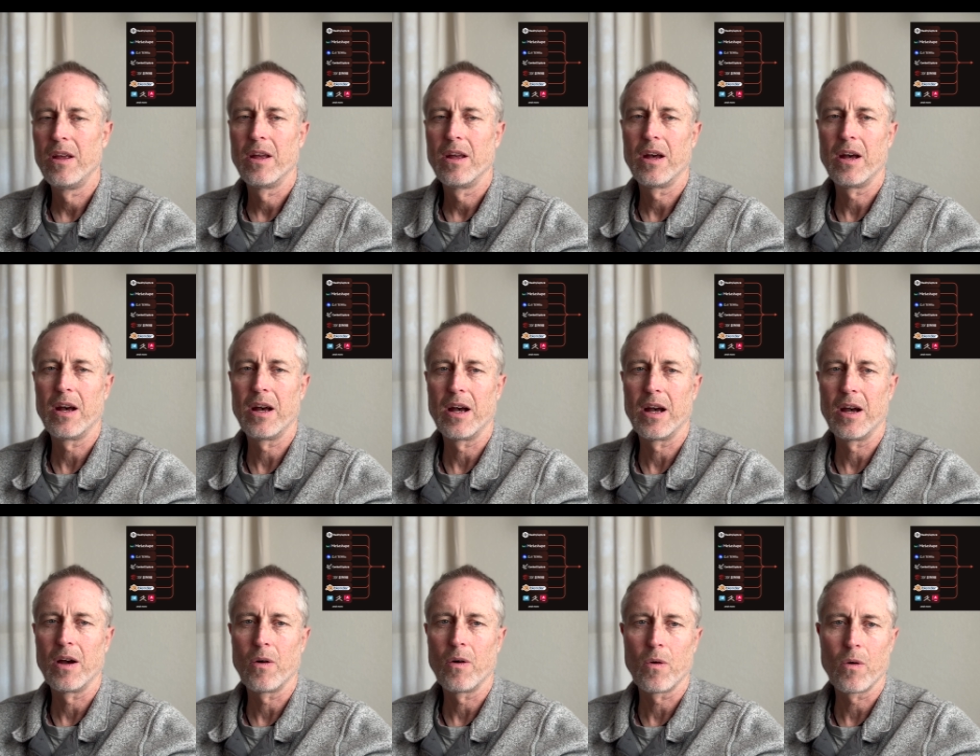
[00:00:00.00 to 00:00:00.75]

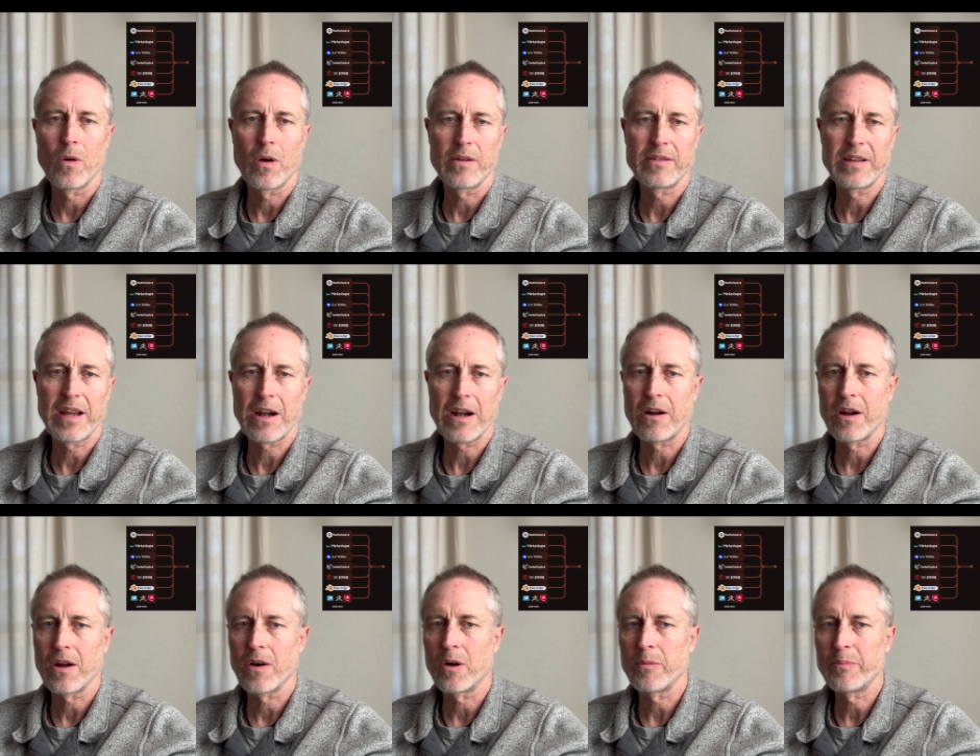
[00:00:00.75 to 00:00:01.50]
uh, or
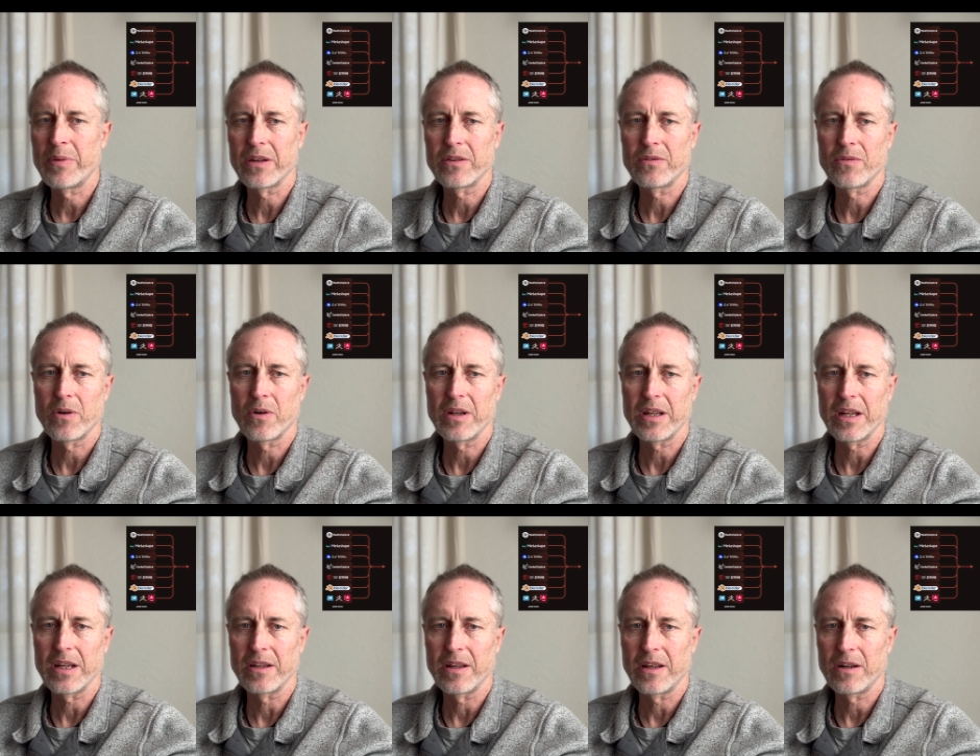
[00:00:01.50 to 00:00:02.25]
Terra or
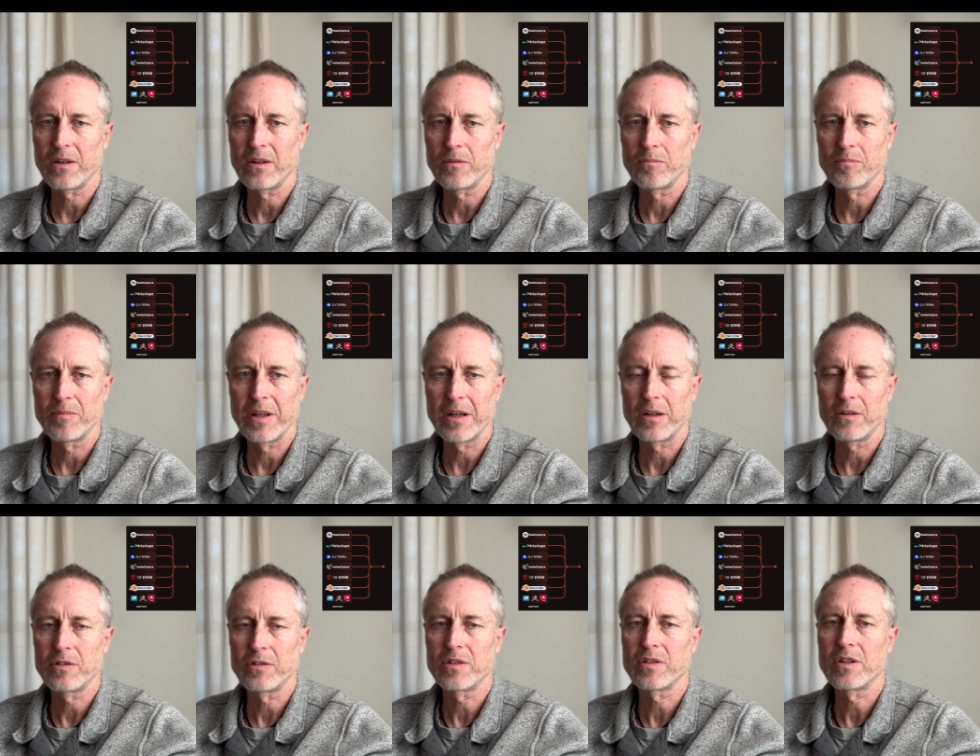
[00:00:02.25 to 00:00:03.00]
Pix4D. It'll
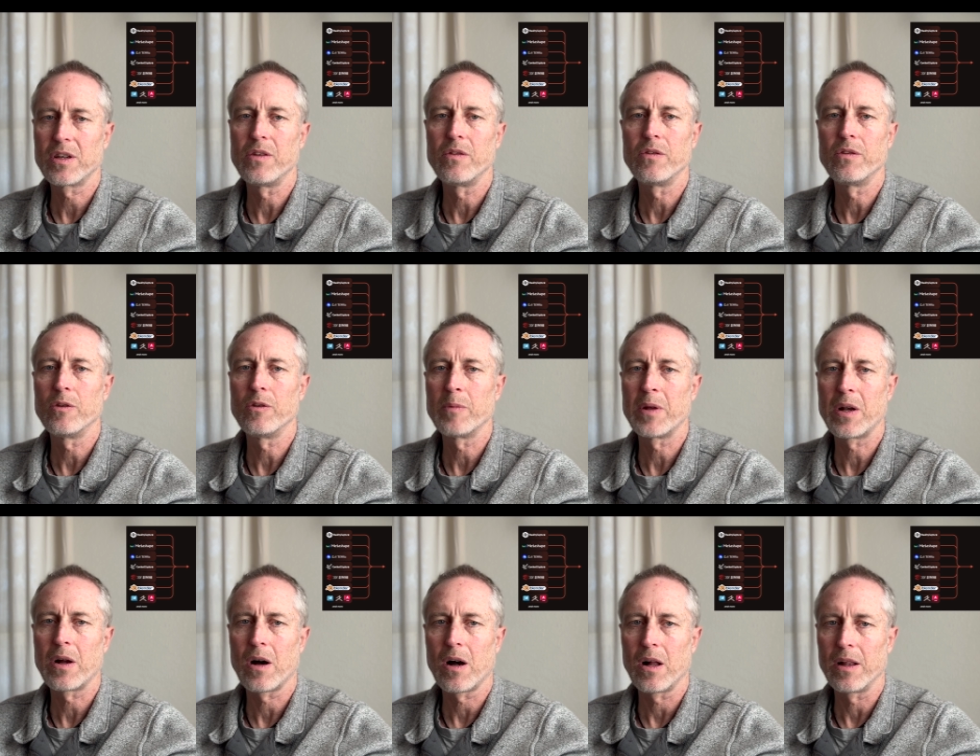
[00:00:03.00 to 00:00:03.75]
it'll just consume it
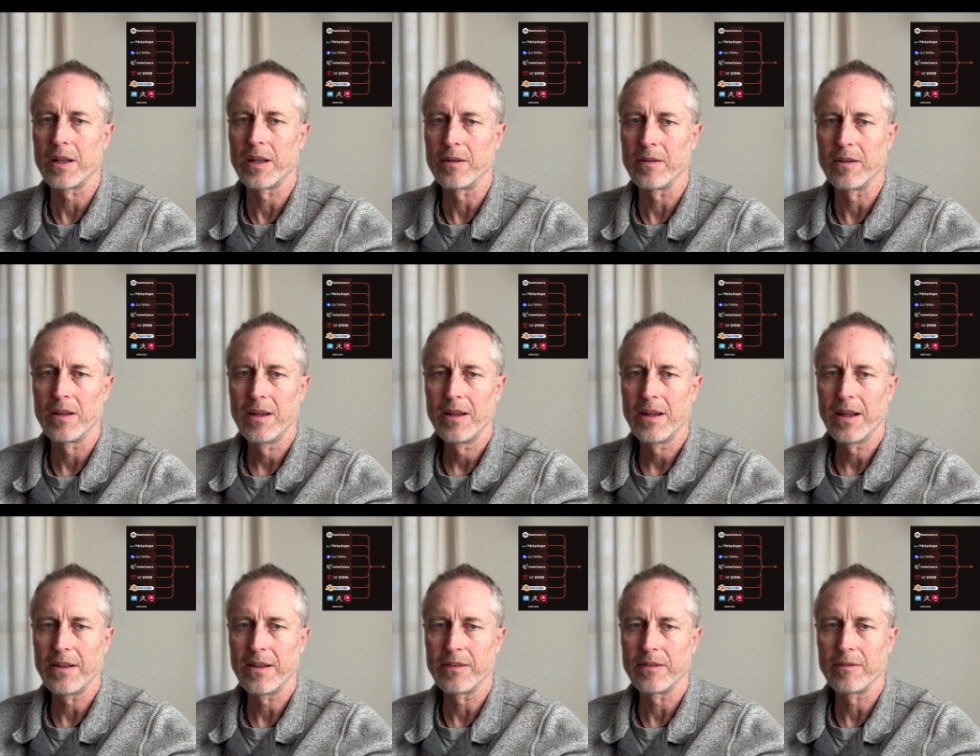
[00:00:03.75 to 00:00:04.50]
all and
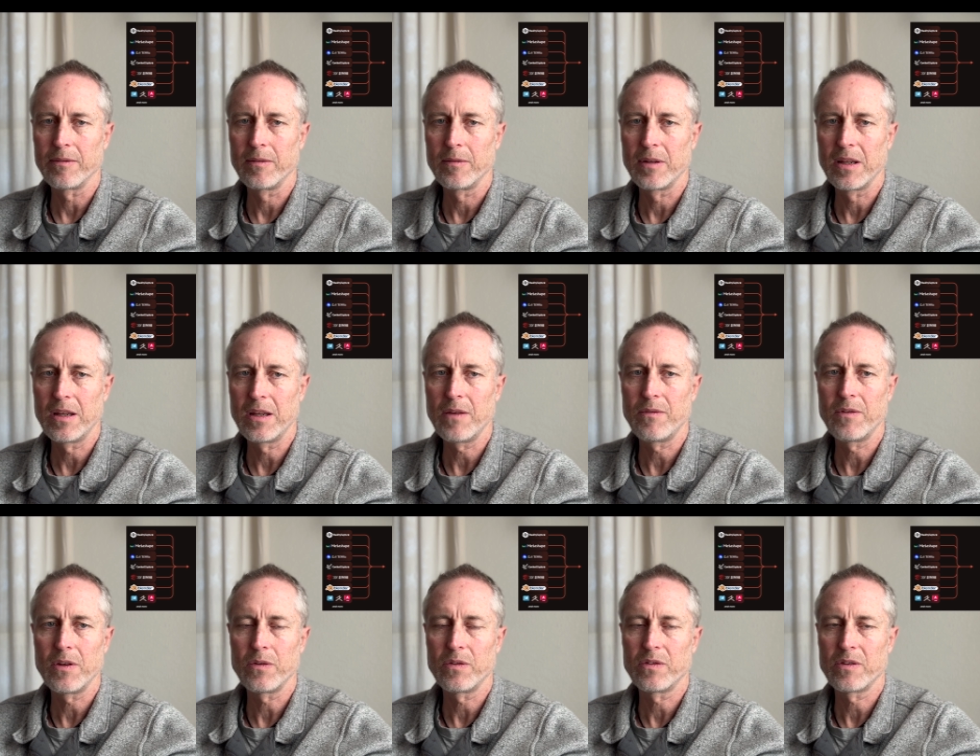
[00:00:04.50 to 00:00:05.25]
and give
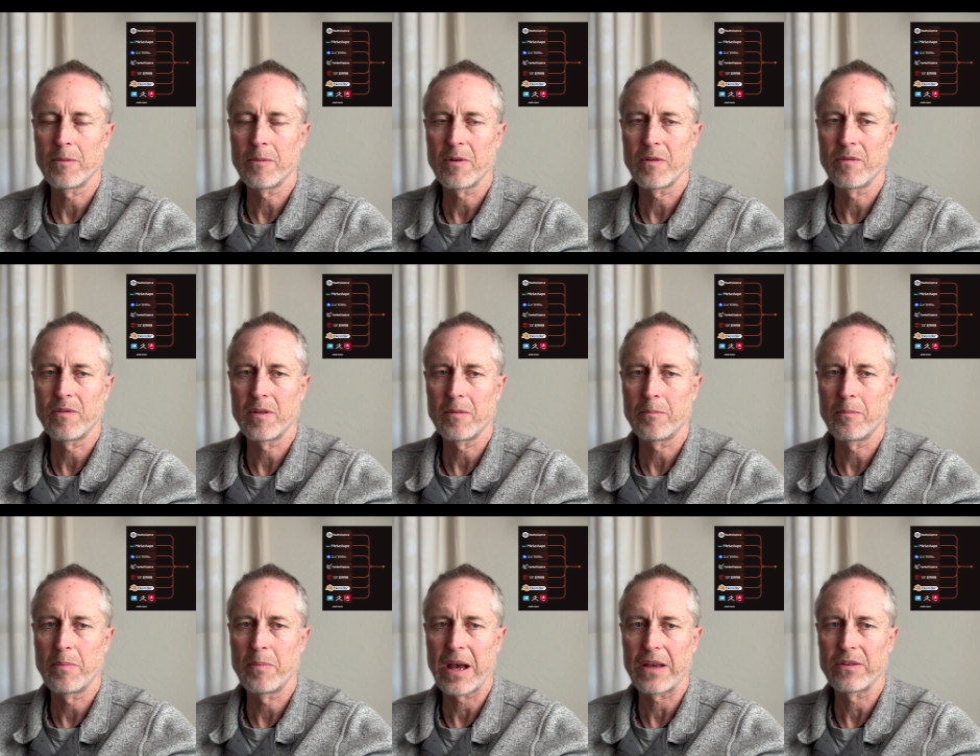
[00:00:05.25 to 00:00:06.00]
you some of the
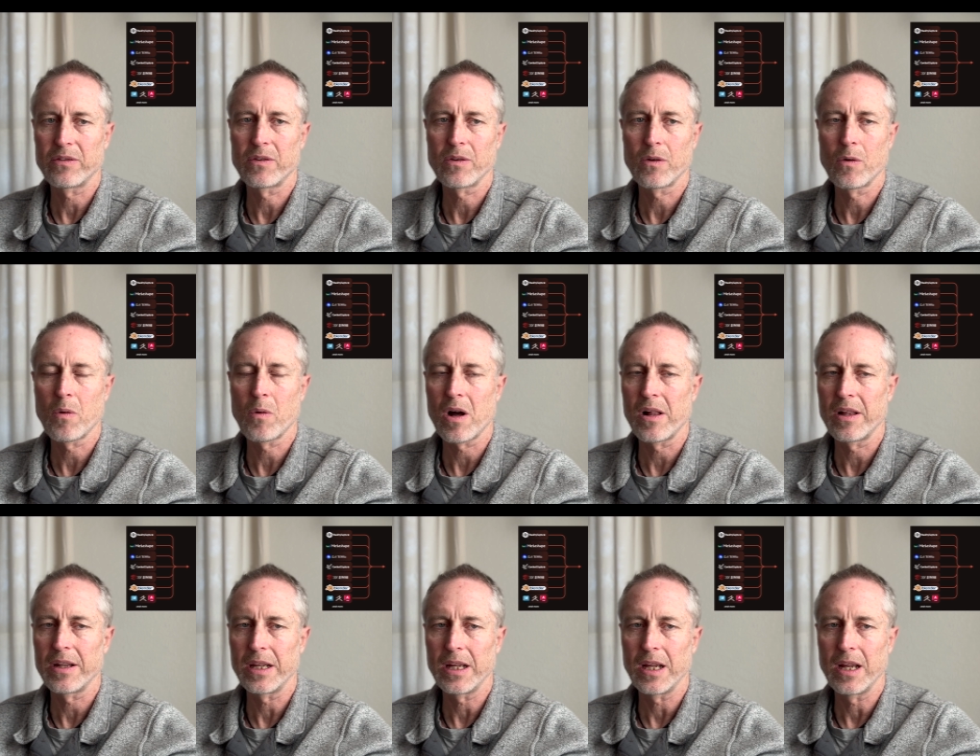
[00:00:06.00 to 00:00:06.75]
best
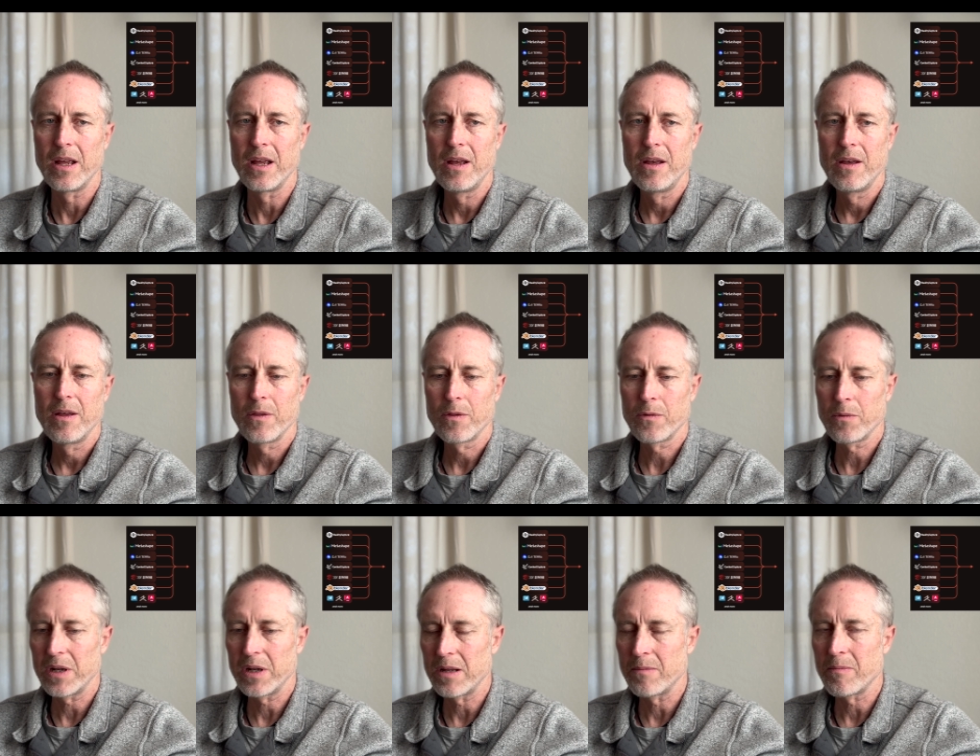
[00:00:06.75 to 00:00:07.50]
quality
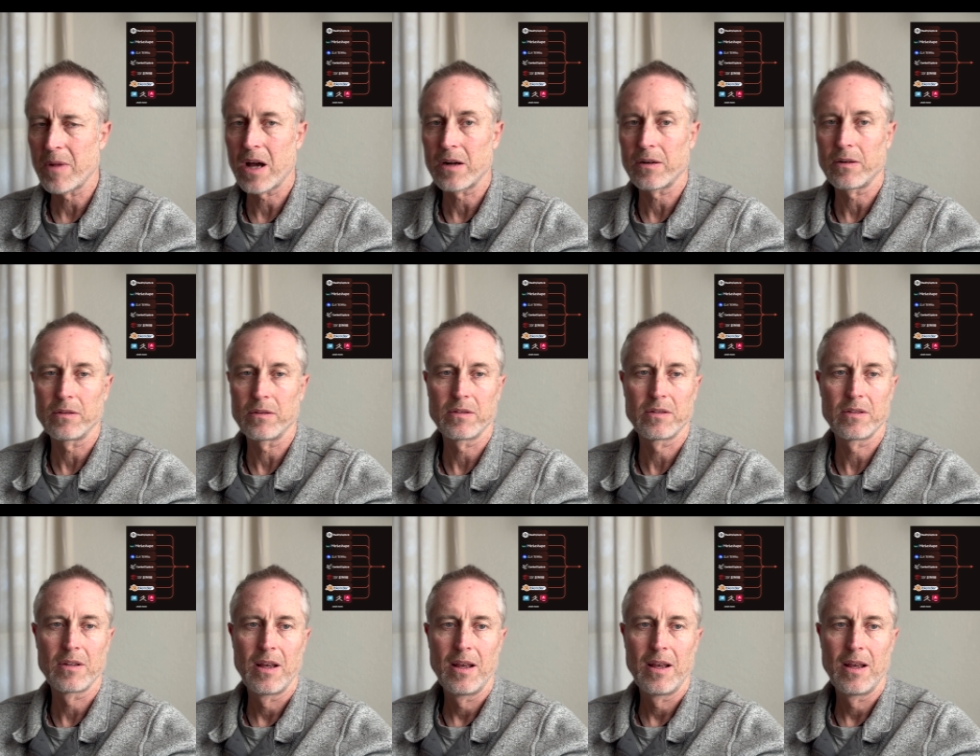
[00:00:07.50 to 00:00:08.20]
3D models